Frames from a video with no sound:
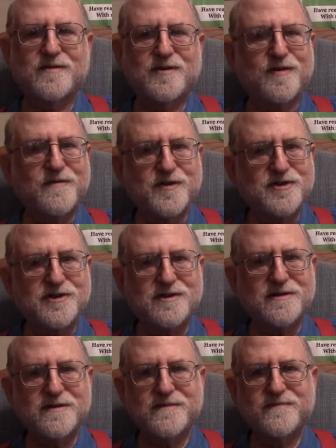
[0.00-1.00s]
No
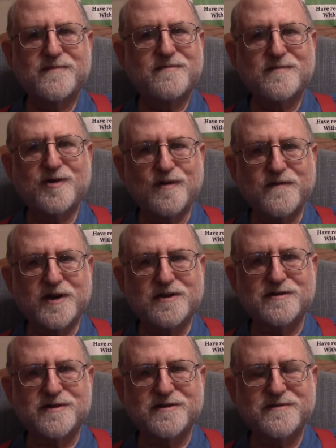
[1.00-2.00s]
vision, no
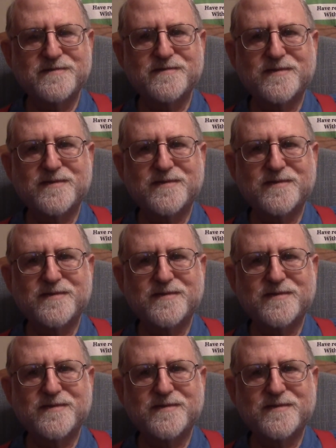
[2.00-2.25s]
victory.